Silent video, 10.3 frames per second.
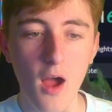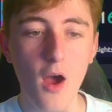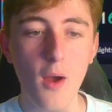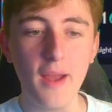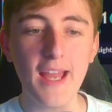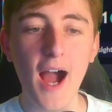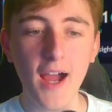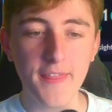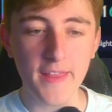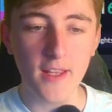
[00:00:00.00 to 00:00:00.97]

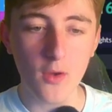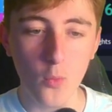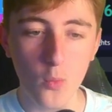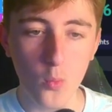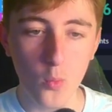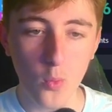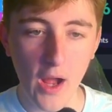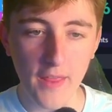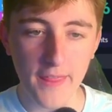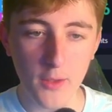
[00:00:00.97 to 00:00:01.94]
I think
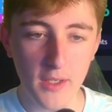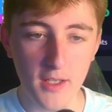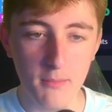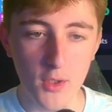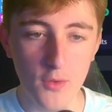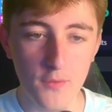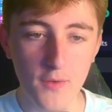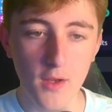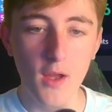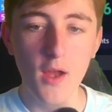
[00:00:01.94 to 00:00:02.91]
we can
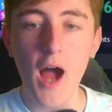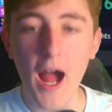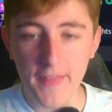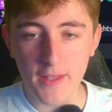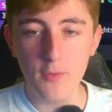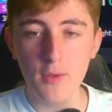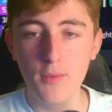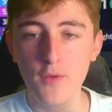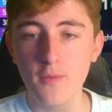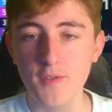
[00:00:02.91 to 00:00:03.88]
move. I think we'll
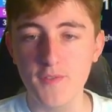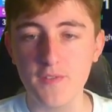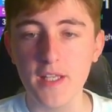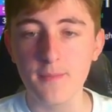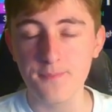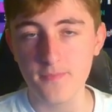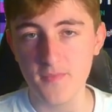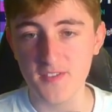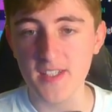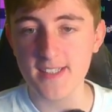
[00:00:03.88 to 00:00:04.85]
move up to 15
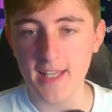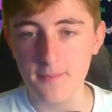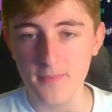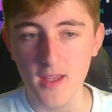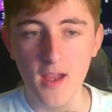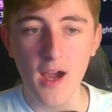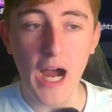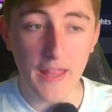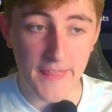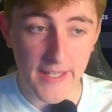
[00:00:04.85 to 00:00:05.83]
cents.
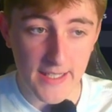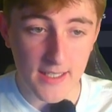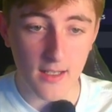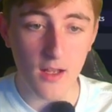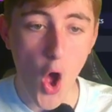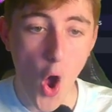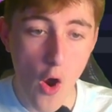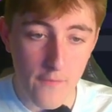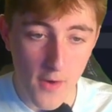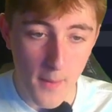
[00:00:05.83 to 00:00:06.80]
I think
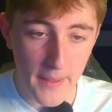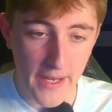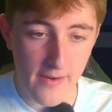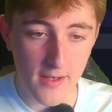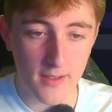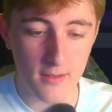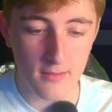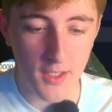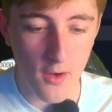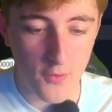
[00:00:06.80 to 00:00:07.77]
over a period,
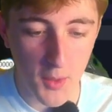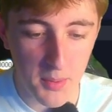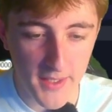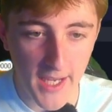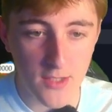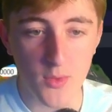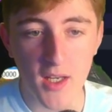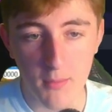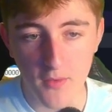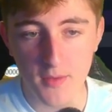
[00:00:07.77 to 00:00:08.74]
of a couple of days, we're
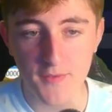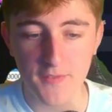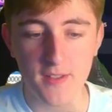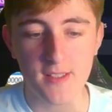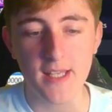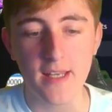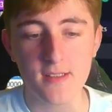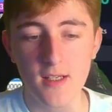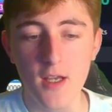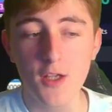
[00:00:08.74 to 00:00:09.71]
going to move up to 15
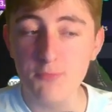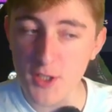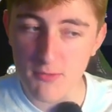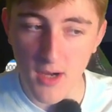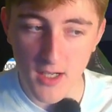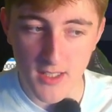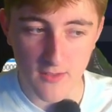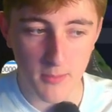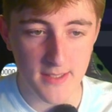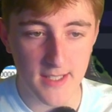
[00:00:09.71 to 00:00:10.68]
cents. As much as Market
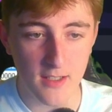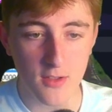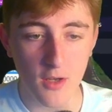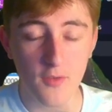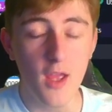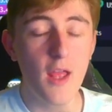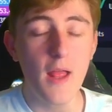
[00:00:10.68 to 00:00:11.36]
F&B is telling us off.